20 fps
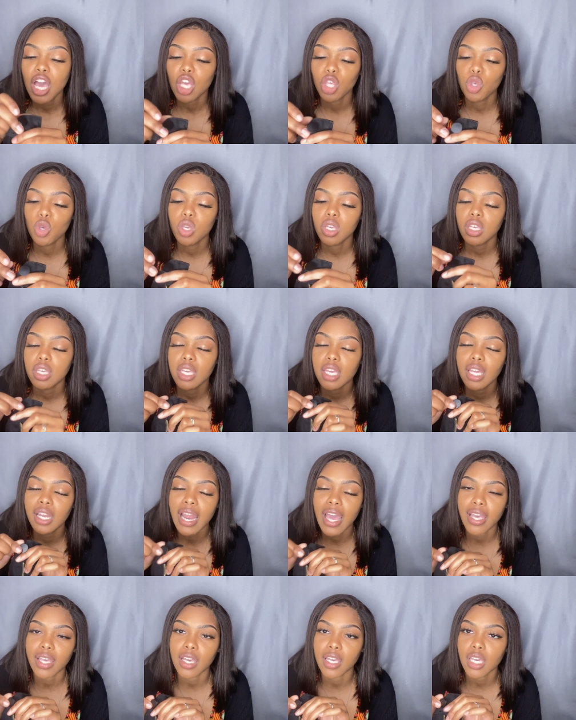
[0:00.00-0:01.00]
you can get
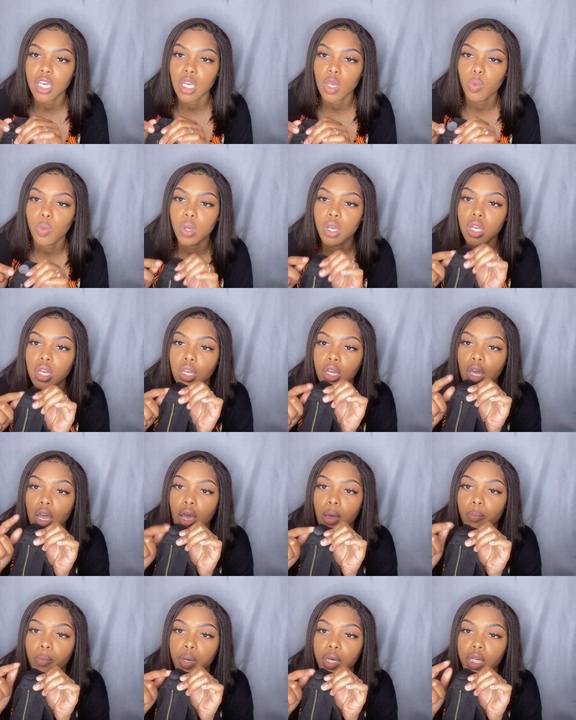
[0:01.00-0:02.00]
like a keyring
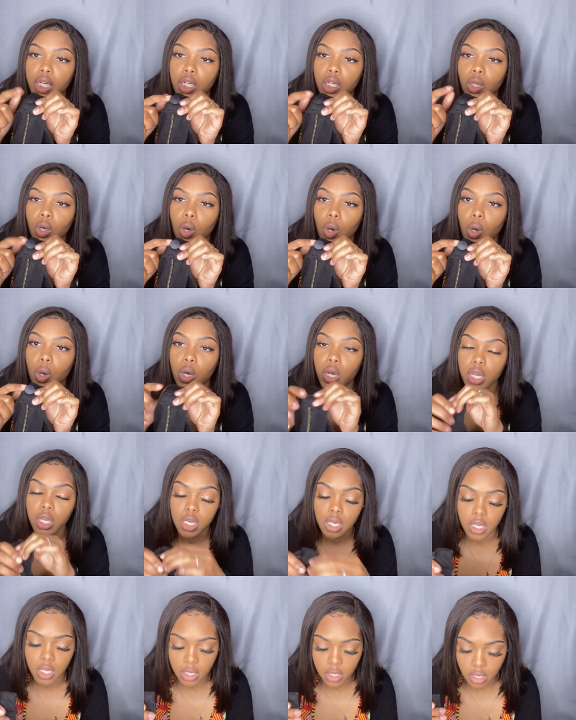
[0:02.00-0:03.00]
put it
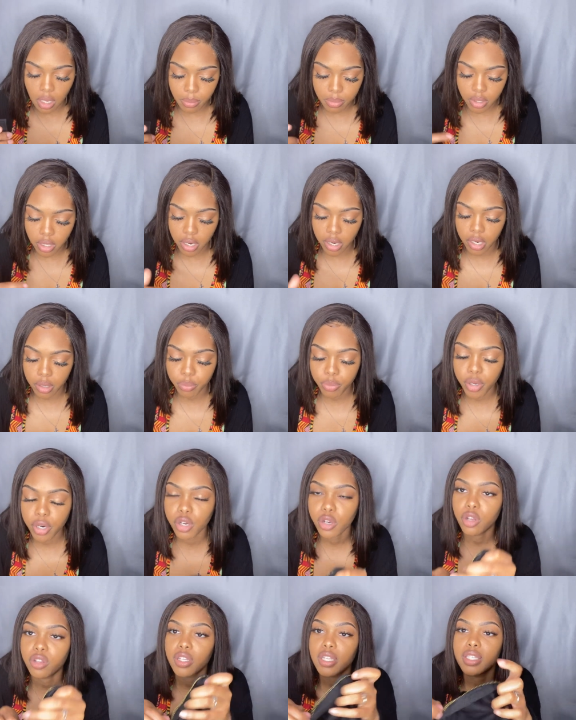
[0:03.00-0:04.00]
on i'm sorry put it
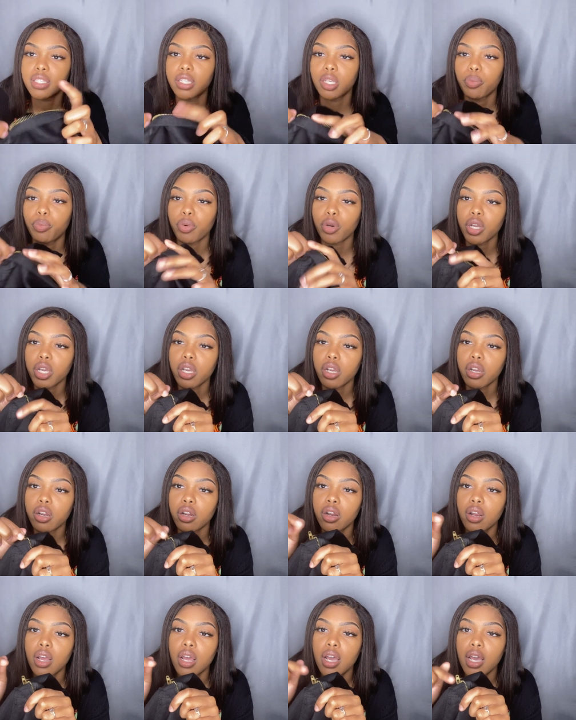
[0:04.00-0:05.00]
on the zipper
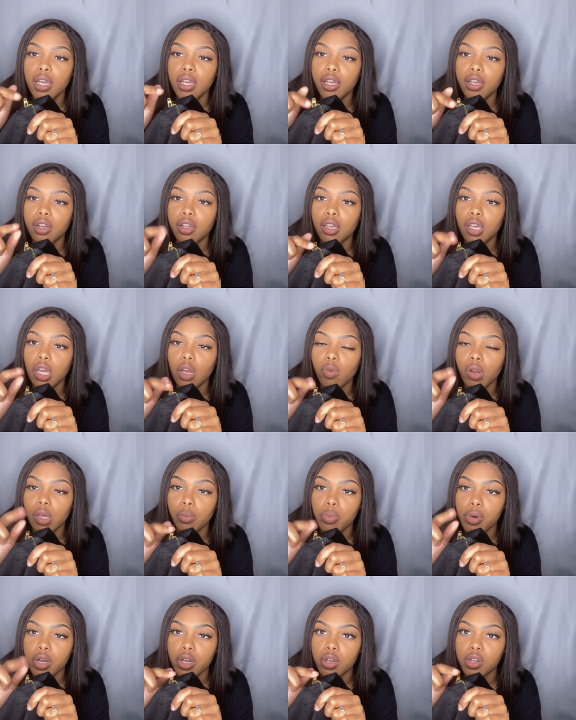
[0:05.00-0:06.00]
here get a keyring,
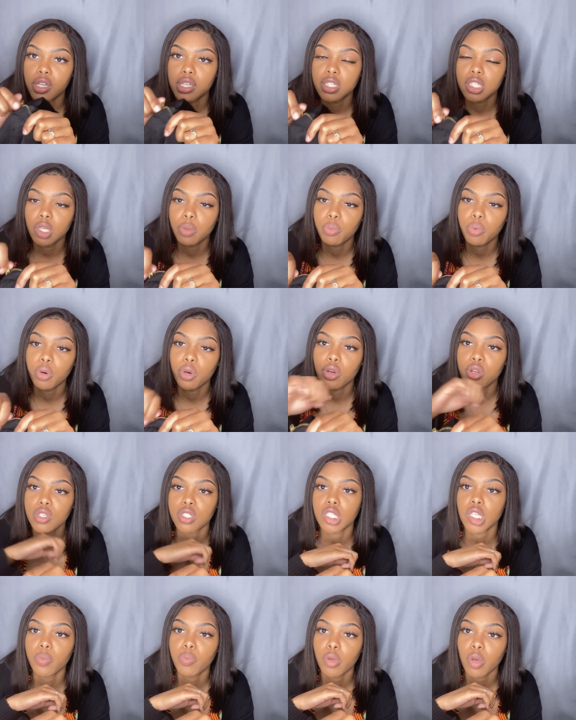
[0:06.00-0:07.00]
put it on the zipper
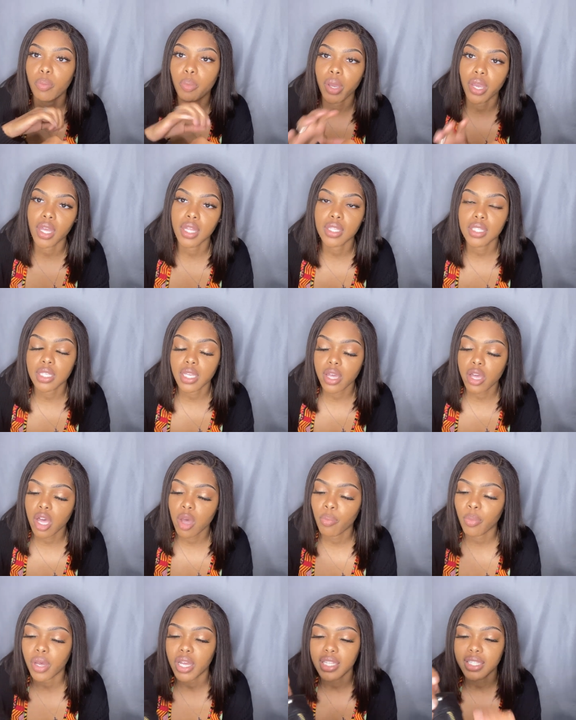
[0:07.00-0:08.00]
zip your pants
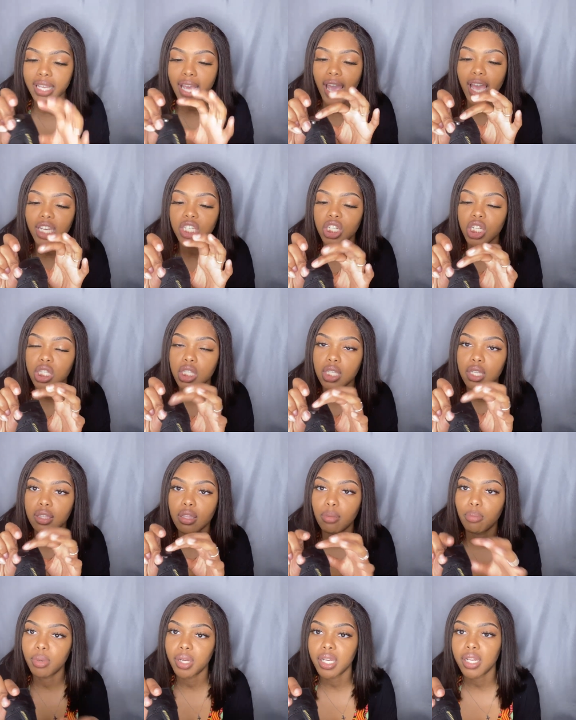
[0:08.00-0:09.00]
up attach it to
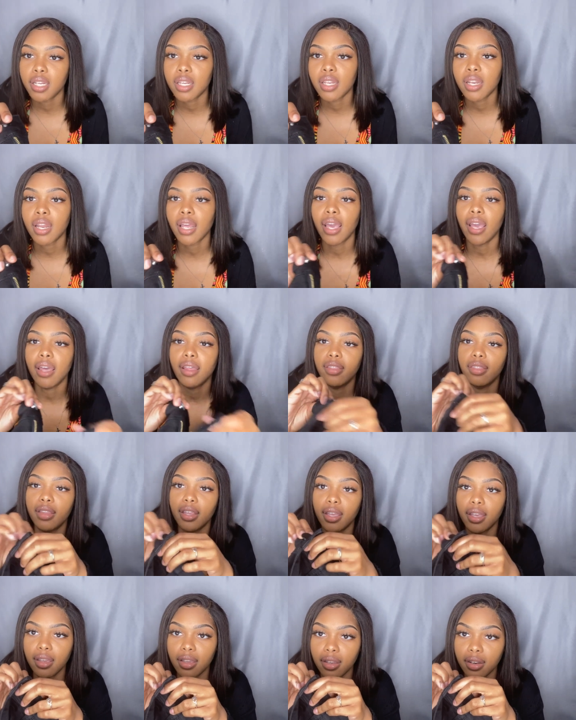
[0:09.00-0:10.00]
the button and
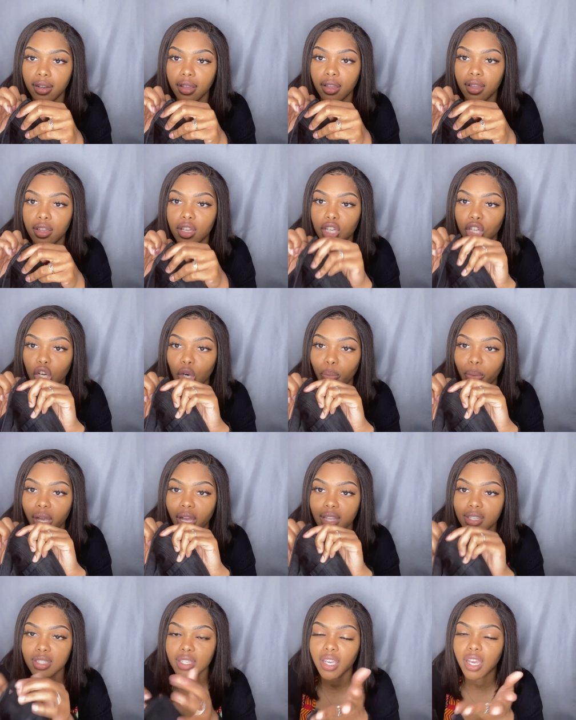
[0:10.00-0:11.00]
then hook your
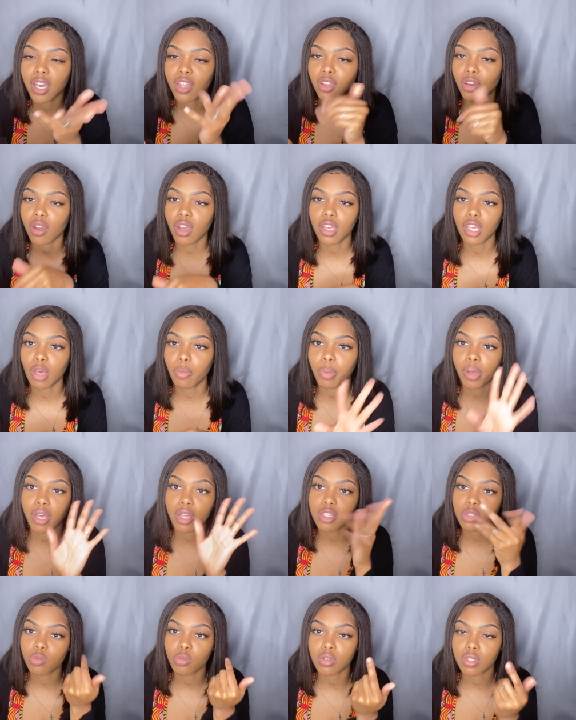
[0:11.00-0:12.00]
pants together and your
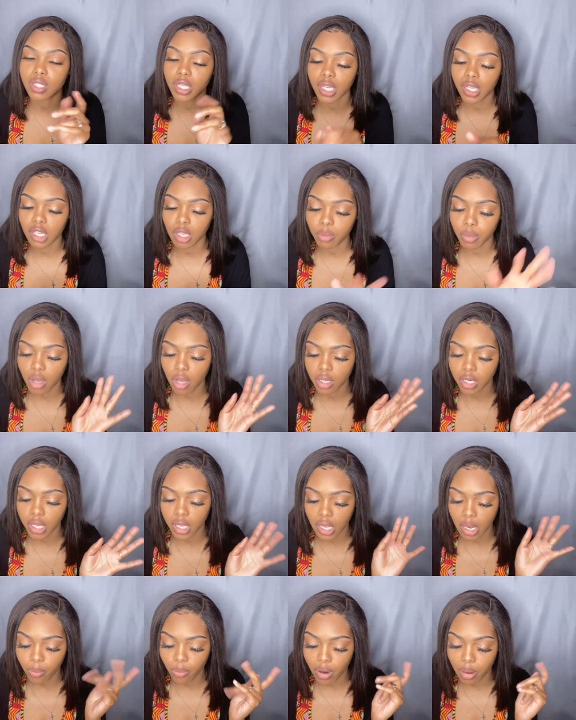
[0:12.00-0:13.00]
pants will stay up all day
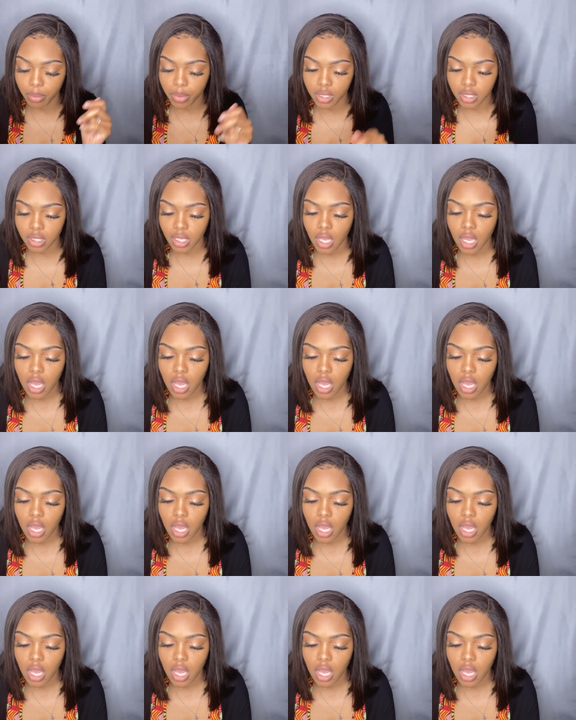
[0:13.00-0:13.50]
i promise